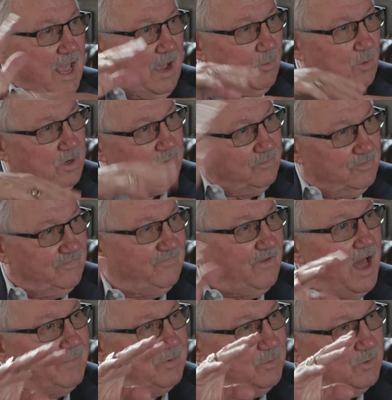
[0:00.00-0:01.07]
And when it would
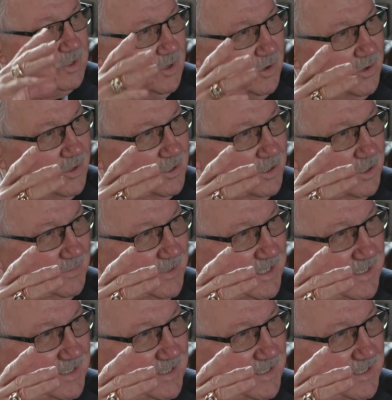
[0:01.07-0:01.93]
flop, it would turn a little bit.